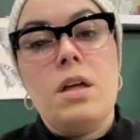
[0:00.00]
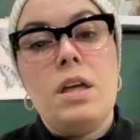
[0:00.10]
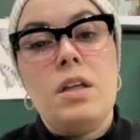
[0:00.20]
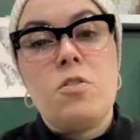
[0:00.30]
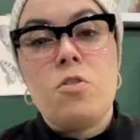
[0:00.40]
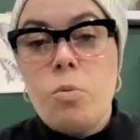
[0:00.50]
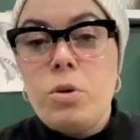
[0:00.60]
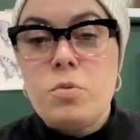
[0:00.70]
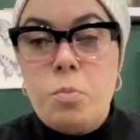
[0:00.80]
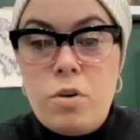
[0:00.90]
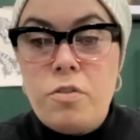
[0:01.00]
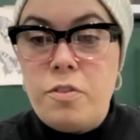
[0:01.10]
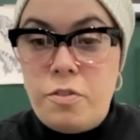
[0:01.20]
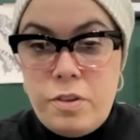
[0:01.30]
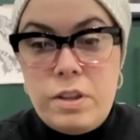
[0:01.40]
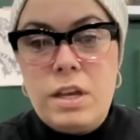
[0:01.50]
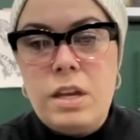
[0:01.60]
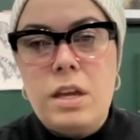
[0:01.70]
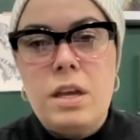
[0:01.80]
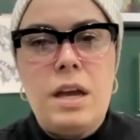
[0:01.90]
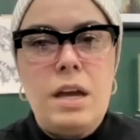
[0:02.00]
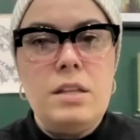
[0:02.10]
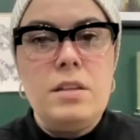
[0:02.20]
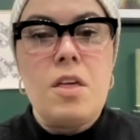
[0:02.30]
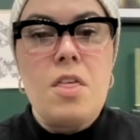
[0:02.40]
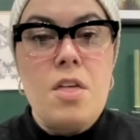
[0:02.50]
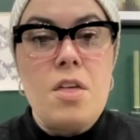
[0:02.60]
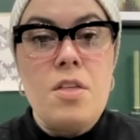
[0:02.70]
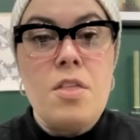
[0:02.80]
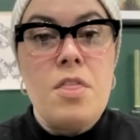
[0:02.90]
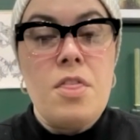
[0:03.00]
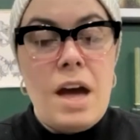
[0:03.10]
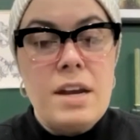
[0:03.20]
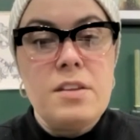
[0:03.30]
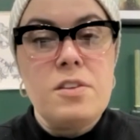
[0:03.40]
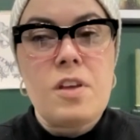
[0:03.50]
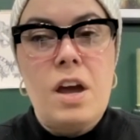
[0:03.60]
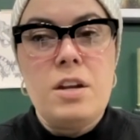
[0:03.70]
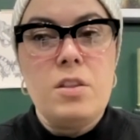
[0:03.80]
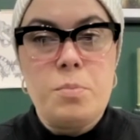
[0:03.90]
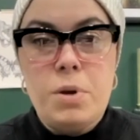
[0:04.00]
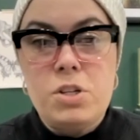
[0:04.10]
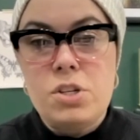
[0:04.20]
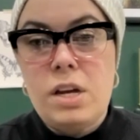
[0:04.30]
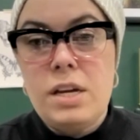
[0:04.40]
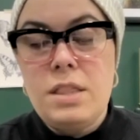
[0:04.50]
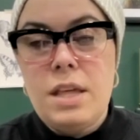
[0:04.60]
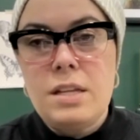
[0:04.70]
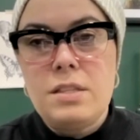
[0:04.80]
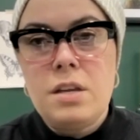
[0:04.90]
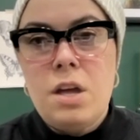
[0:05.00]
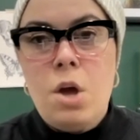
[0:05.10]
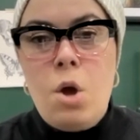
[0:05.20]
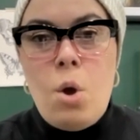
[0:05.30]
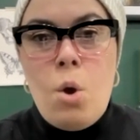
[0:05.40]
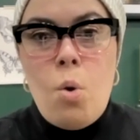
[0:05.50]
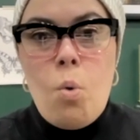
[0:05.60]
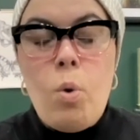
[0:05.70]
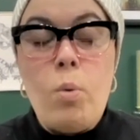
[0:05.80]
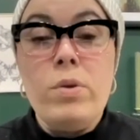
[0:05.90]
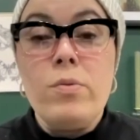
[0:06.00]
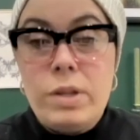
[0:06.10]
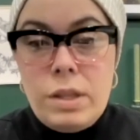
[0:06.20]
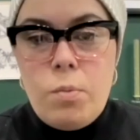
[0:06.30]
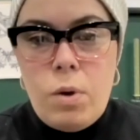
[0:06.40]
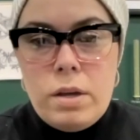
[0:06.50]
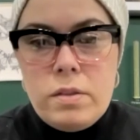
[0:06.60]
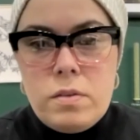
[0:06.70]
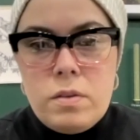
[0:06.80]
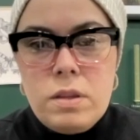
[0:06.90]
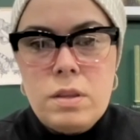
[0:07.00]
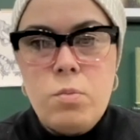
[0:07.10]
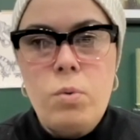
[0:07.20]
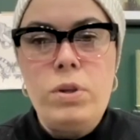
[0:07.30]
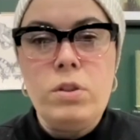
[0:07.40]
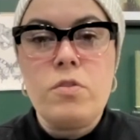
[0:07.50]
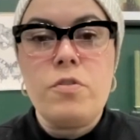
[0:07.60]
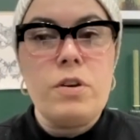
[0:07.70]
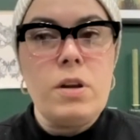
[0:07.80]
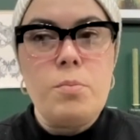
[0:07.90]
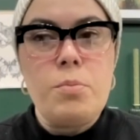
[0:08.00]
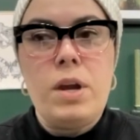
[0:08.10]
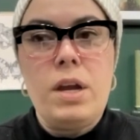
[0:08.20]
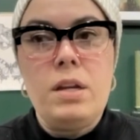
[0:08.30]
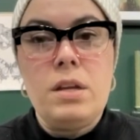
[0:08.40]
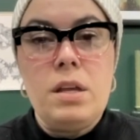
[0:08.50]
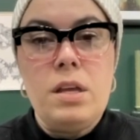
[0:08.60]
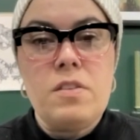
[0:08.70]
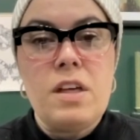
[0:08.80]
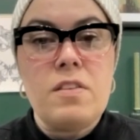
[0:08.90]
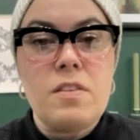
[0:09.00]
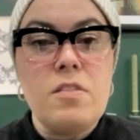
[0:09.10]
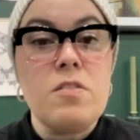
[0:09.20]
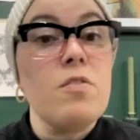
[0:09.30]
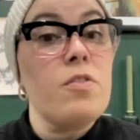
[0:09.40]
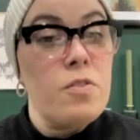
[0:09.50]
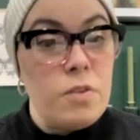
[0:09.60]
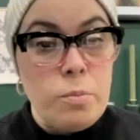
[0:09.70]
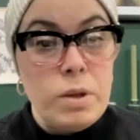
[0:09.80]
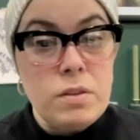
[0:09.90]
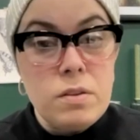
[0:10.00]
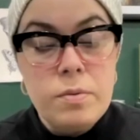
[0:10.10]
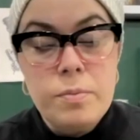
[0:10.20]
it's so much more fulfilling. And that is kind of the punchline, that what we really want when we look for an upgrade is that sense of fulfillment.